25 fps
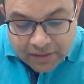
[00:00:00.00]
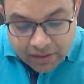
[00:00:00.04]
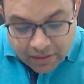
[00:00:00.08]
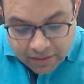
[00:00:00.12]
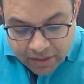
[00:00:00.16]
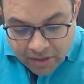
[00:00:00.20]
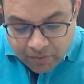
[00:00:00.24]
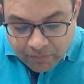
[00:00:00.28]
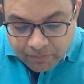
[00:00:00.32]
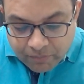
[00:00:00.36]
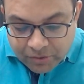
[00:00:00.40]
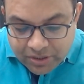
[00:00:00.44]

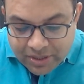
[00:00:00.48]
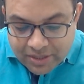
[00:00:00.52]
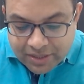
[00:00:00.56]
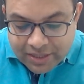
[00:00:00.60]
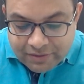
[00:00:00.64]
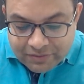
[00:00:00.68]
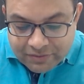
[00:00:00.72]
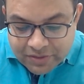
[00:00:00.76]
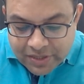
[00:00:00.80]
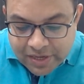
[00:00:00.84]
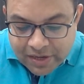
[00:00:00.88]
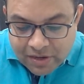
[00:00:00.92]
Now, Buddha
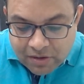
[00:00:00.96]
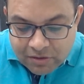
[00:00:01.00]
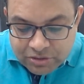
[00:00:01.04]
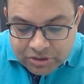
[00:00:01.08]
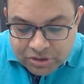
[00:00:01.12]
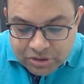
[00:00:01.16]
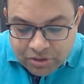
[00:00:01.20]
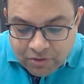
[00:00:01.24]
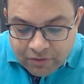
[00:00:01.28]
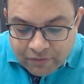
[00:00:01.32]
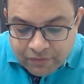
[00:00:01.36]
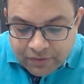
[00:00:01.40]
gives the
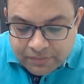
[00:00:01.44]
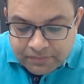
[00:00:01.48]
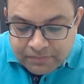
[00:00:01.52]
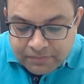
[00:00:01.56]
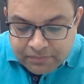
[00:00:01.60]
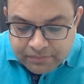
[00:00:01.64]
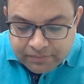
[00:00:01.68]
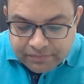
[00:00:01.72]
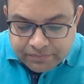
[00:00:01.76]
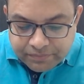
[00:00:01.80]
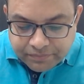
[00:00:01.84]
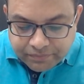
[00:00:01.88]
analogy of,
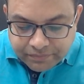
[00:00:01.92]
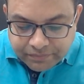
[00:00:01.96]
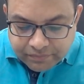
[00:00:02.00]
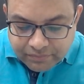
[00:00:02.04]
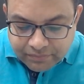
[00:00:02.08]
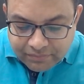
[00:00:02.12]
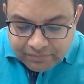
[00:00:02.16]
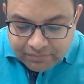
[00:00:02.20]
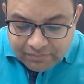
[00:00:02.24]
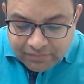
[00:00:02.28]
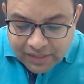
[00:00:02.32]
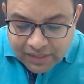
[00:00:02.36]

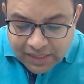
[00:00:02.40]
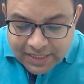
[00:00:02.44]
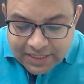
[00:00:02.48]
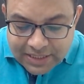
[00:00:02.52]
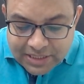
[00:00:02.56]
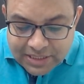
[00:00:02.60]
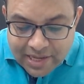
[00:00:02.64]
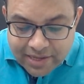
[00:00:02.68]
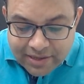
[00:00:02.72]
it's